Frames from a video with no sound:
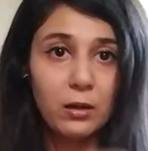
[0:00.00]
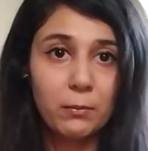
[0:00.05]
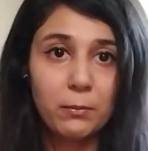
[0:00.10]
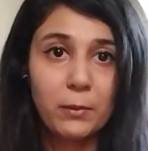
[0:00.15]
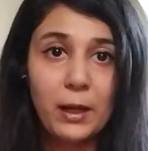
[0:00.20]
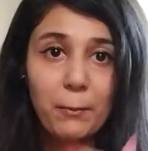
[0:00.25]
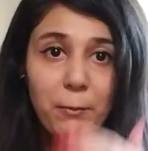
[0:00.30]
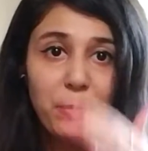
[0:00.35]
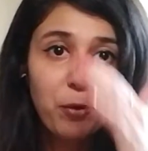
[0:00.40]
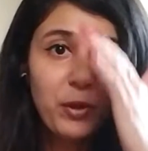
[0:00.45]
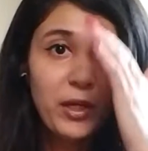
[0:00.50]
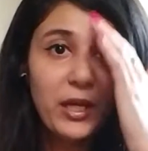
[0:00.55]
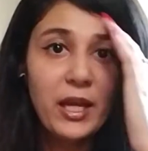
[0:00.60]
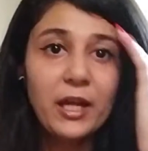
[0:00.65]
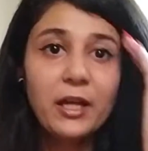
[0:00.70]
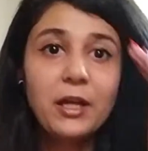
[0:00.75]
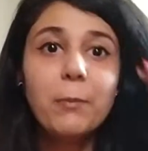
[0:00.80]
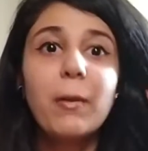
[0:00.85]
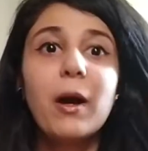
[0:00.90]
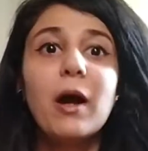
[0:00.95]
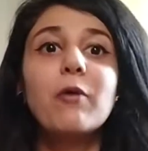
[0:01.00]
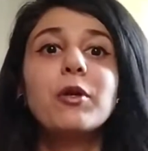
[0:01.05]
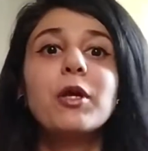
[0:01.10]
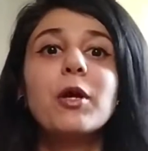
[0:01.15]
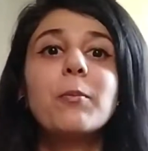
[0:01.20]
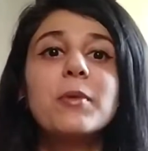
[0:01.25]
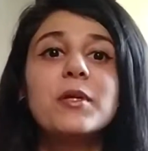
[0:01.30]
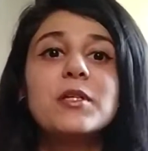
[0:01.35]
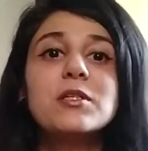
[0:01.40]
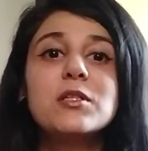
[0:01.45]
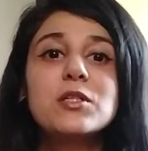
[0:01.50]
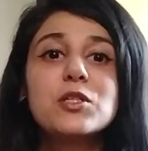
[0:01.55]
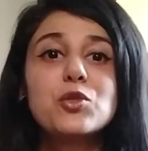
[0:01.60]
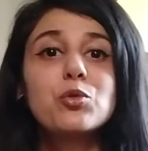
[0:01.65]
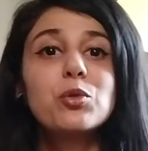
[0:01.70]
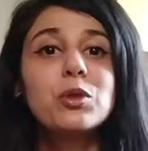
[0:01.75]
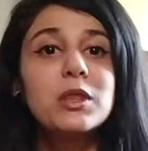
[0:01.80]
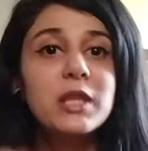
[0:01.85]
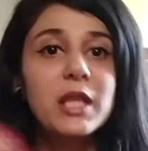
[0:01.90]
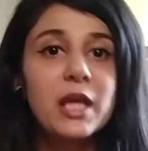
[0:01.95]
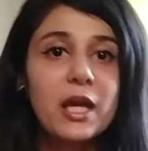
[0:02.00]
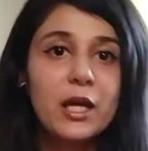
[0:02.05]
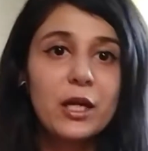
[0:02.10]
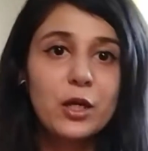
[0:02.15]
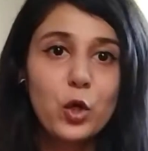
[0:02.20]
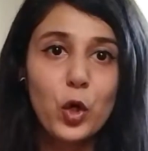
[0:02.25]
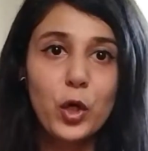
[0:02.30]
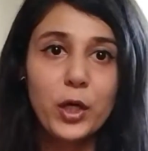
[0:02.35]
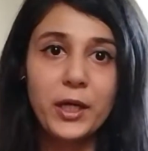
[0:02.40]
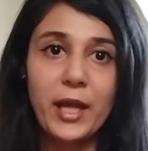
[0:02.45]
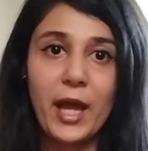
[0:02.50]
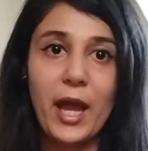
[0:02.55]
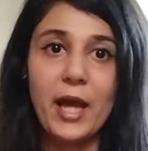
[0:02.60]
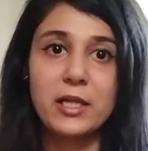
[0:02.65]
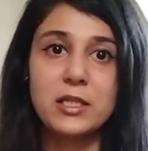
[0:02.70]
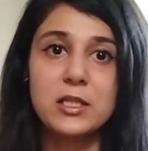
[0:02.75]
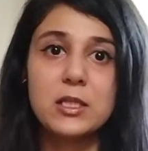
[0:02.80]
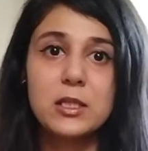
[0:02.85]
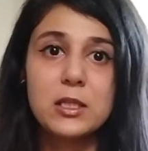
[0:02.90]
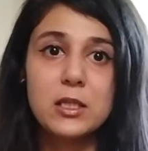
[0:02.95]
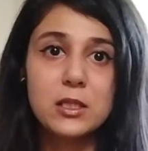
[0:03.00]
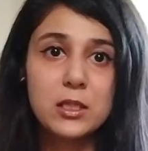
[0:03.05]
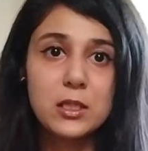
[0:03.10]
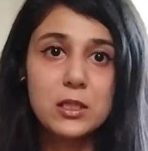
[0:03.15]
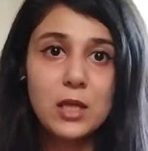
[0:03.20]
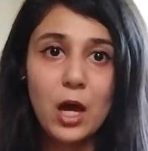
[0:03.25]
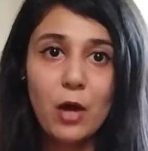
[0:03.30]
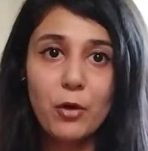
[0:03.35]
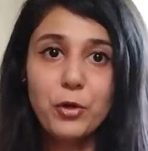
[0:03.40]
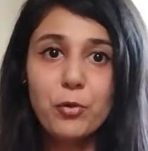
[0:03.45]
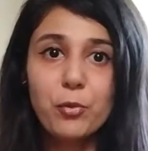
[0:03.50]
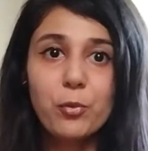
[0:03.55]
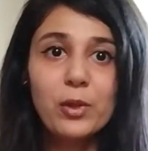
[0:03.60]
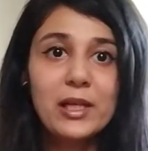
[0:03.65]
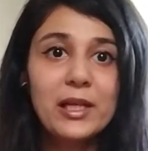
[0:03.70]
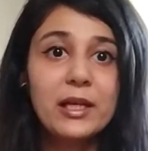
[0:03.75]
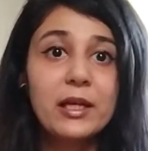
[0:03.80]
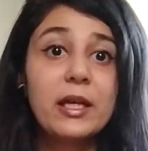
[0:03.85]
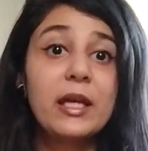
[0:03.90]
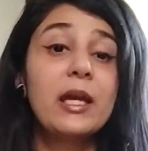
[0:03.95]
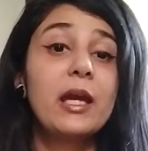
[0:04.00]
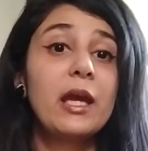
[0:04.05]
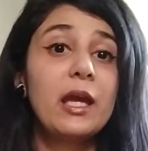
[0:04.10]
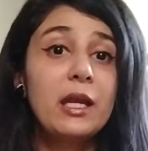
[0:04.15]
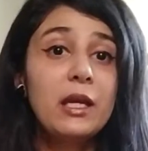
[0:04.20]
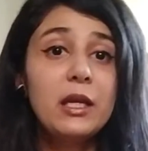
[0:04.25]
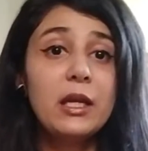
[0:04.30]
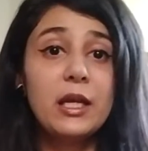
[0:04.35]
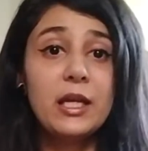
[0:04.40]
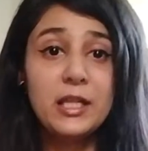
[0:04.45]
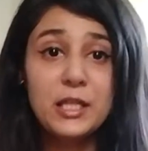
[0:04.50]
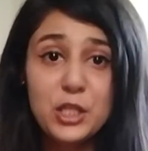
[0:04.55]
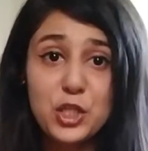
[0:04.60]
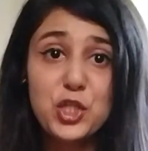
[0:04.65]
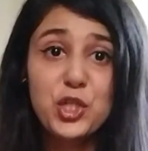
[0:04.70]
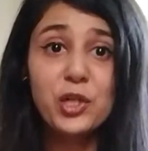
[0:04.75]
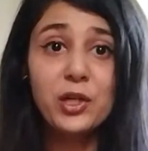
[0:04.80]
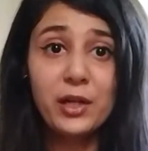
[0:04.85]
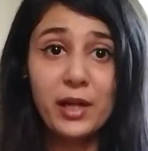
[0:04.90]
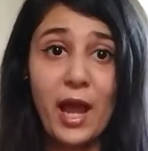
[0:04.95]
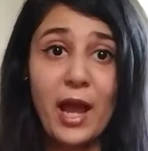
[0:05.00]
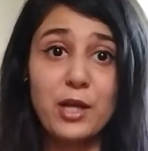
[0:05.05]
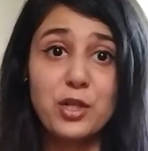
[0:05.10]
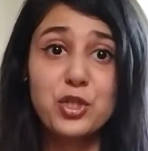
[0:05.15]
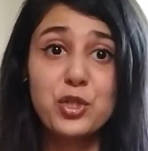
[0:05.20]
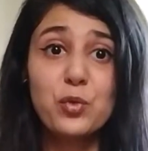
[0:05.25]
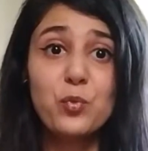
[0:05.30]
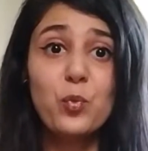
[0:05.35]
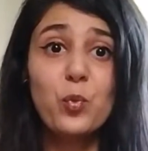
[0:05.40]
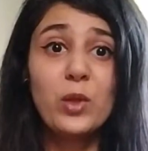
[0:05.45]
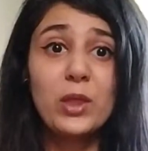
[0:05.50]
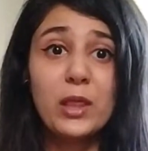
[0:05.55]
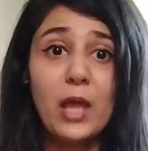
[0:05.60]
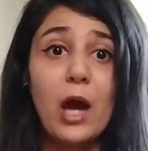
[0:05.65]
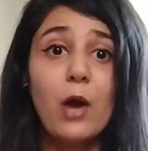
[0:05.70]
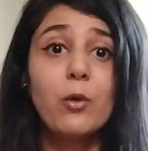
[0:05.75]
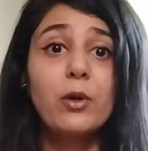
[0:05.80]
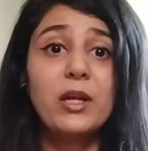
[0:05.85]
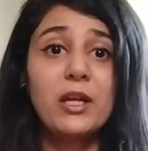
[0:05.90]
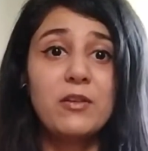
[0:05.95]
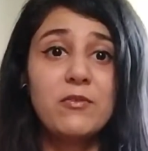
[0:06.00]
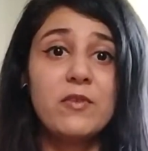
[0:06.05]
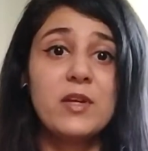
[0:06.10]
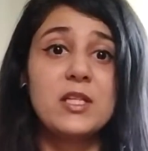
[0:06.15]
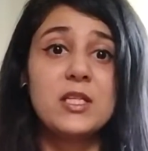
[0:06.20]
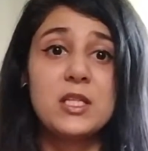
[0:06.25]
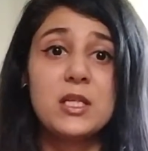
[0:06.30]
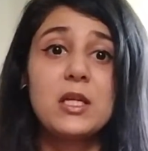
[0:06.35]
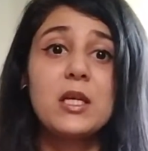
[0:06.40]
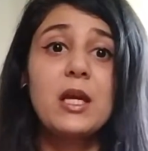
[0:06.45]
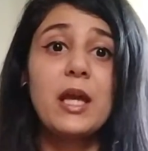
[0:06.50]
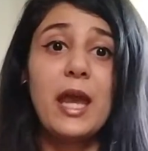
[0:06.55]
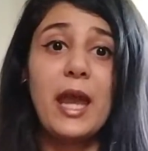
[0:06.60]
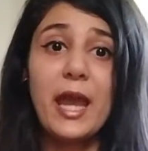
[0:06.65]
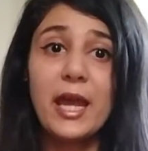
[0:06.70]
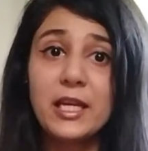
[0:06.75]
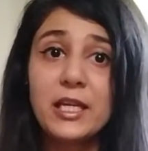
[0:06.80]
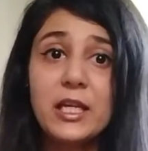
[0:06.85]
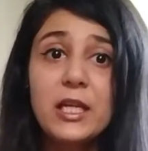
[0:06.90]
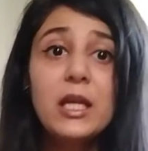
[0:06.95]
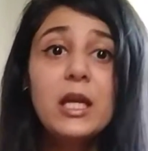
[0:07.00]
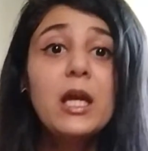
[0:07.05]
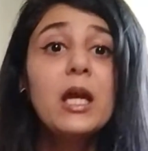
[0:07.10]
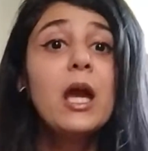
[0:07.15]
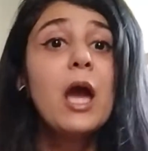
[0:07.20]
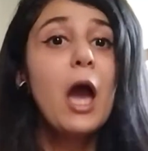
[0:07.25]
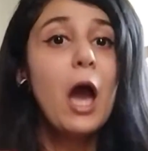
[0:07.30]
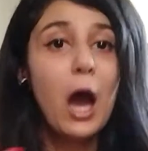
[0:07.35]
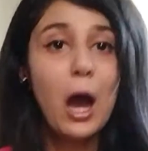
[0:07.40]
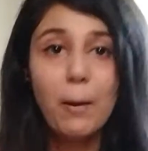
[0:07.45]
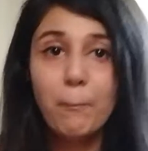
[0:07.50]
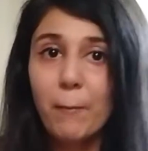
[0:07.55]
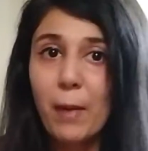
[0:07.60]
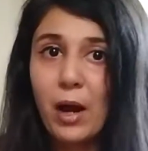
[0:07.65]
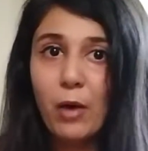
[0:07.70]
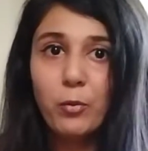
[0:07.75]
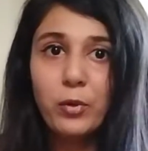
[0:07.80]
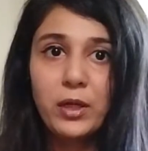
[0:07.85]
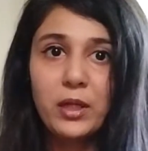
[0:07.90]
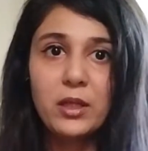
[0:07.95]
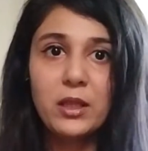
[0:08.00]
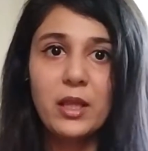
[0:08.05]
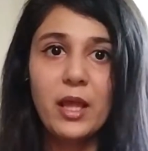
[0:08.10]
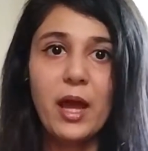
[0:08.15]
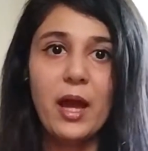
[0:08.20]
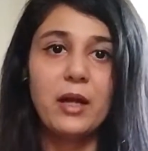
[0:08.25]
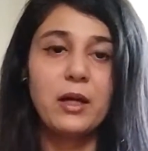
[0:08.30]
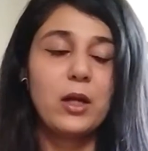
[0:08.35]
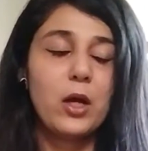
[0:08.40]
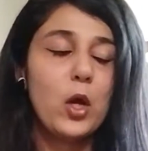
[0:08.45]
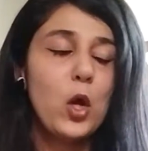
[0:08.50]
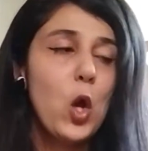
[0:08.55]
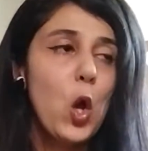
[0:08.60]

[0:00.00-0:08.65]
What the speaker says: communicate about your business to their contacts. This is how you will gain initial traction without investing any amount in that.